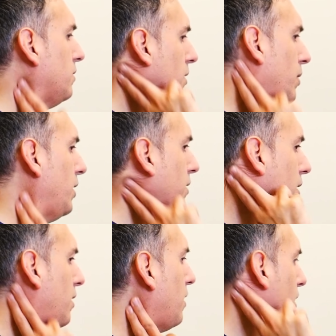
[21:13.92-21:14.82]
The little
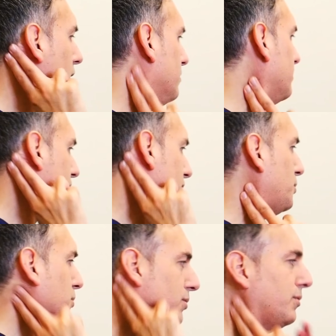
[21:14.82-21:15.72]
hand
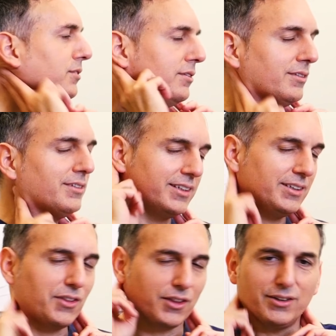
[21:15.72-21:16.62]
relaxes, as they say there,
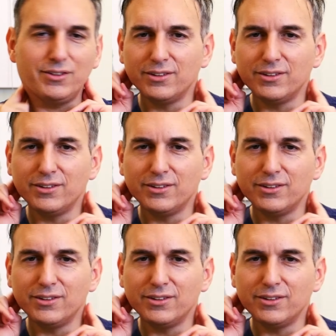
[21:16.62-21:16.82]
right?